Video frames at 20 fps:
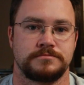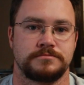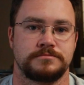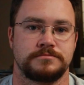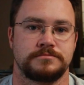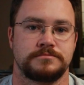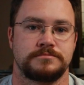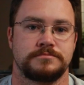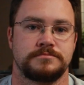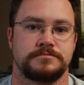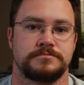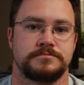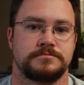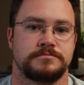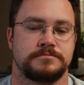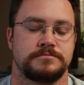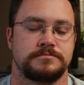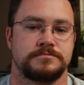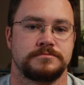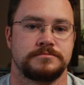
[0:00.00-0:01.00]

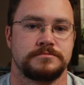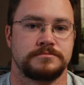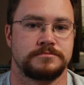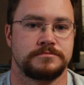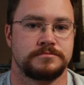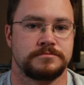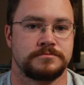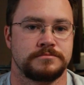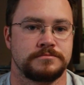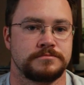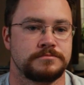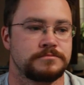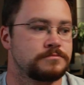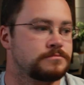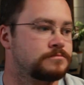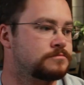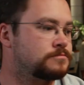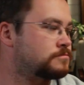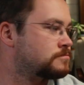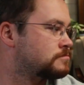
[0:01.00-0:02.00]

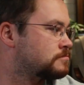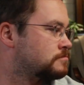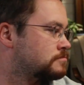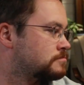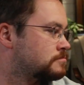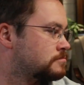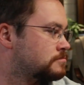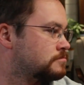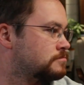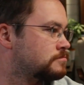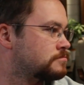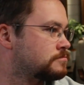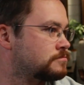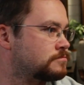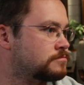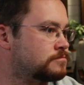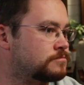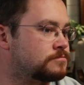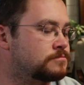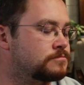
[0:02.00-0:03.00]

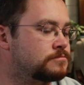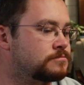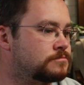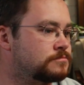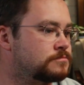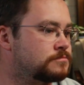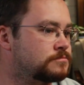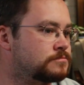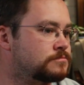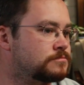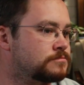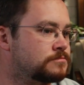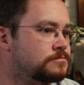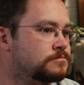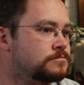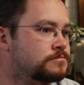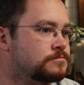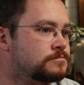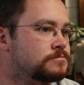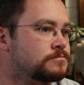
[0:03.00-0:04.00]

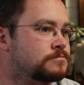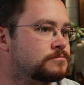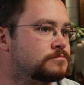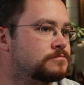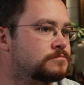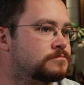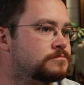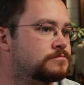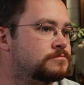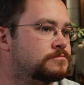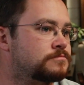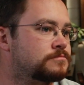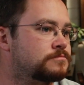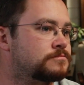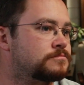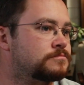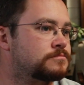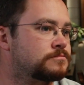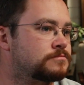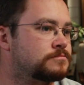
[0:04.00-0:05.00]

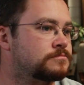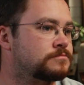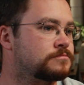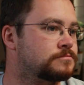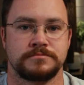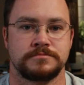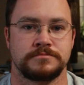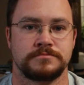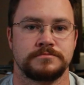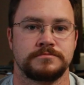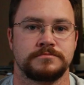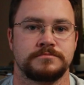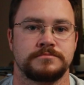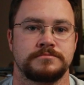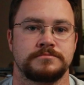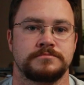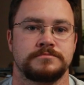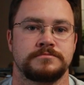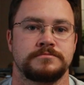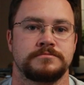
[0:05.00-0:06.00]

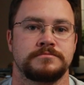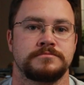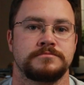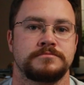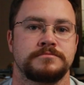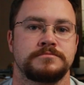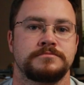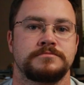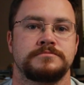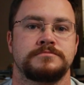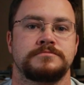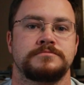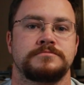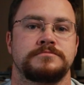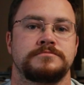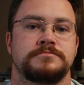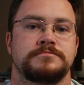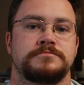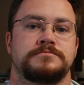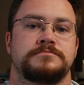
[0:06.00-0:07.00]

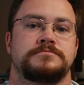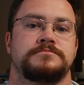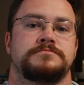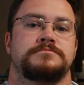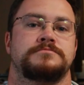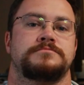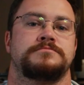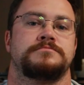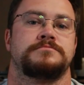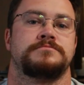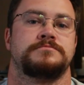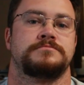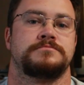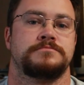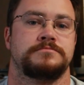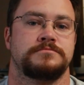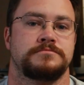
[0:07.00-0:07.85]
The person shown says nothing.